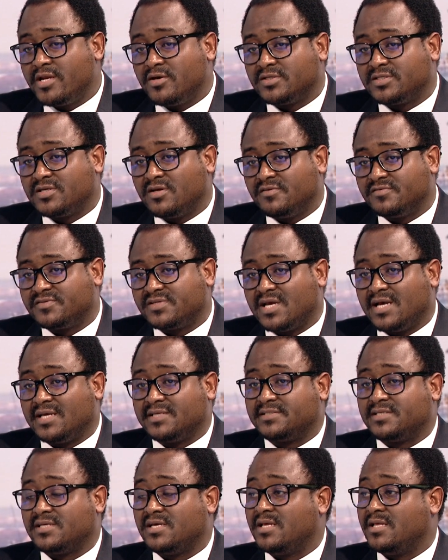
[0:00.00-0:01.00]
ourselves
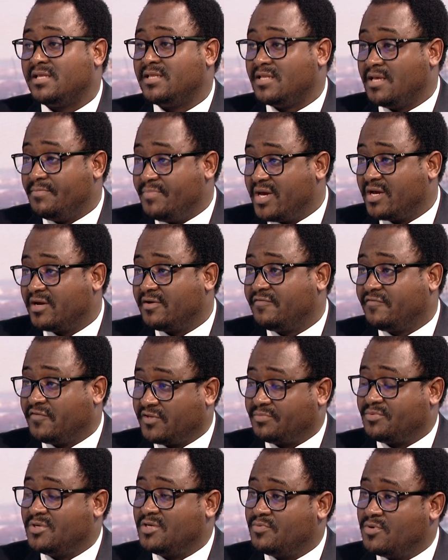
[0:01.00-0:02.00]
as a, a bank for the
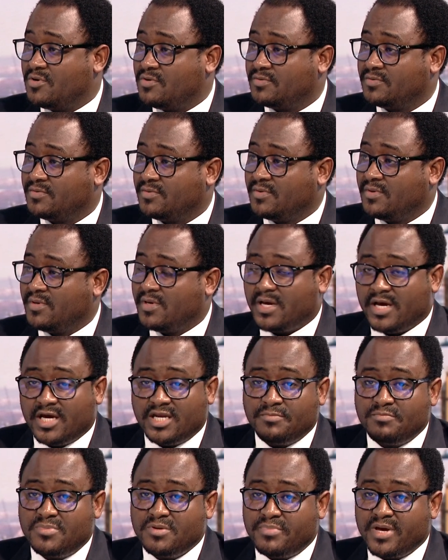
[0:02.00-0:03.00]
people. N
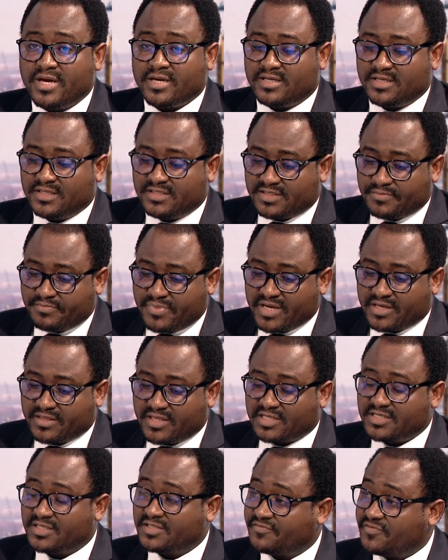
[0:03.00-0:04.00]
M B Bank is a bank
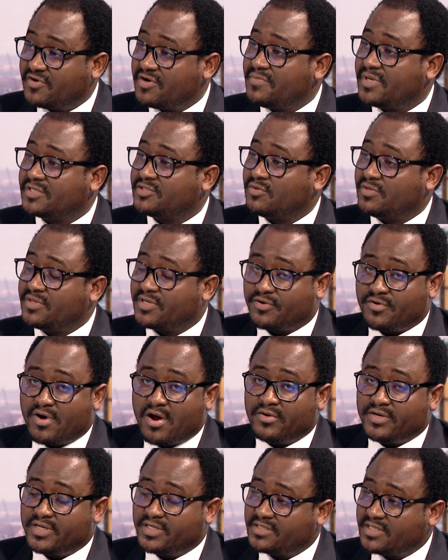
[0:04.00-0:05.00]
that is very much on the
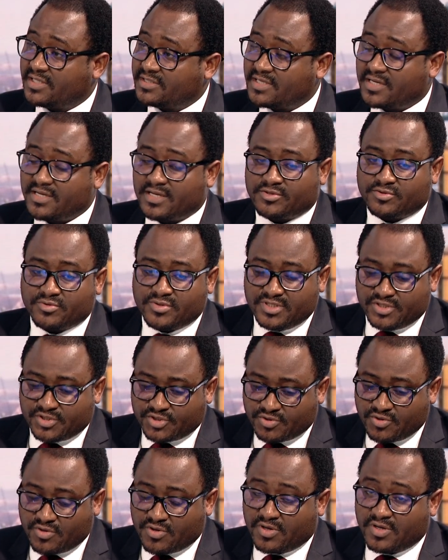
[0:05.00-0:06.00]
ground in Tanzania to
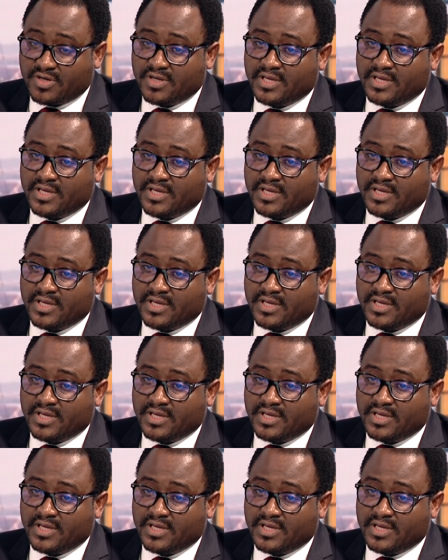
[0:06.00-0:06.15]
ensure